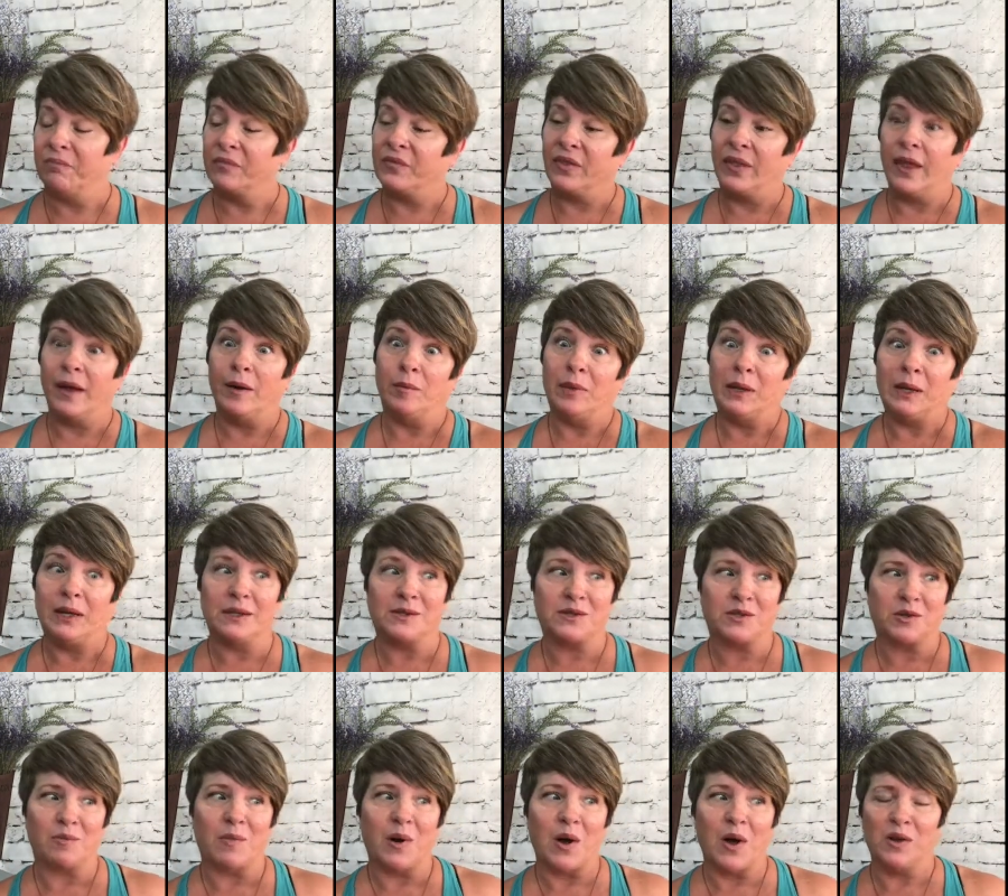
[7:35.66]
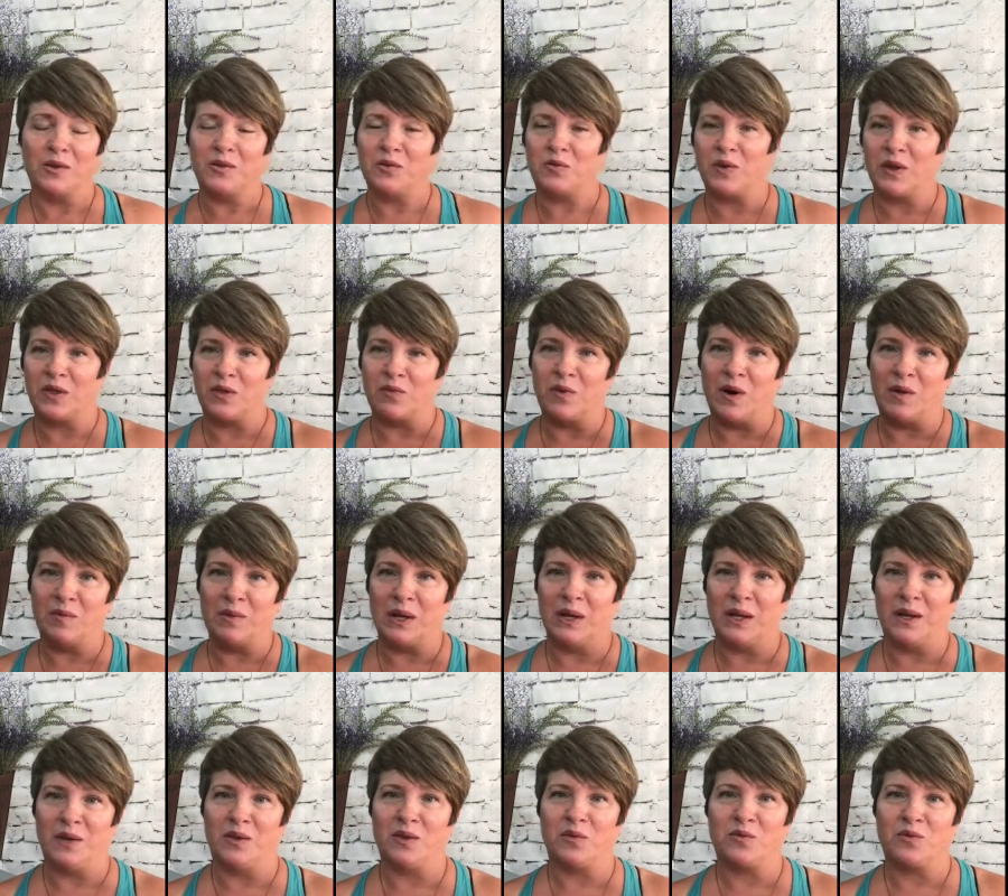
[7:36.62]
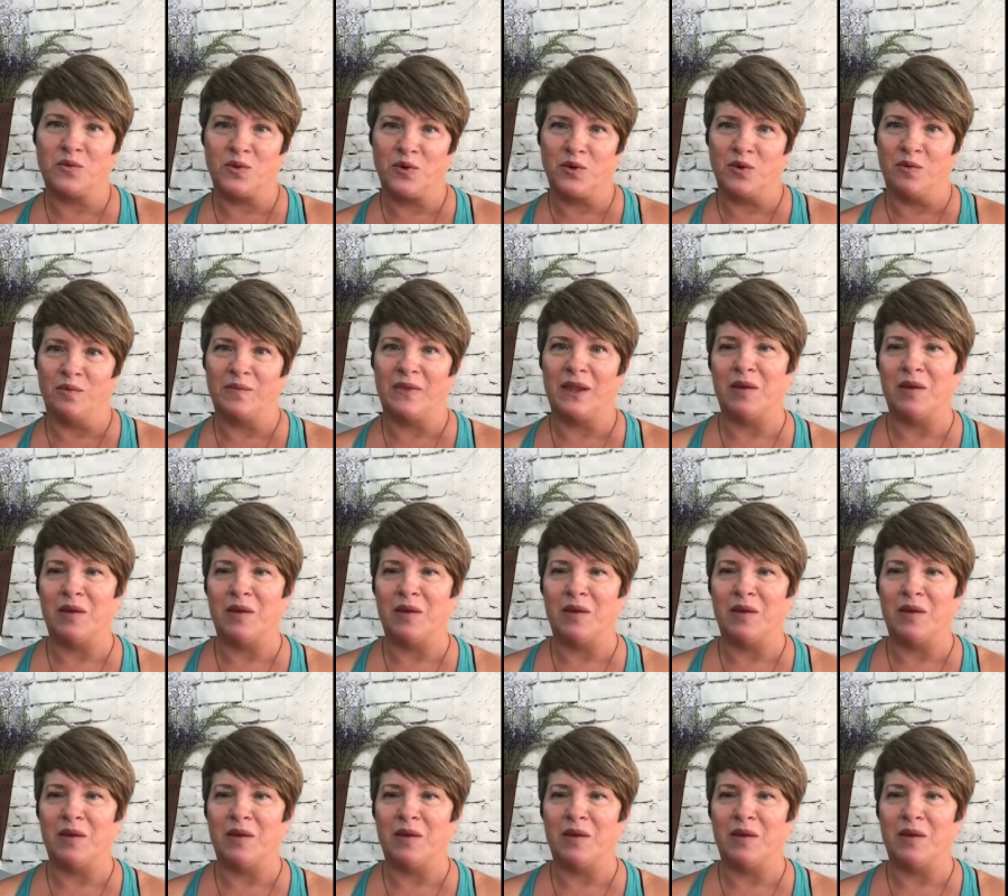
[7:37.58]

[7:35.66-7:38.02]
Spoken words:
They begin to bond with women in the room.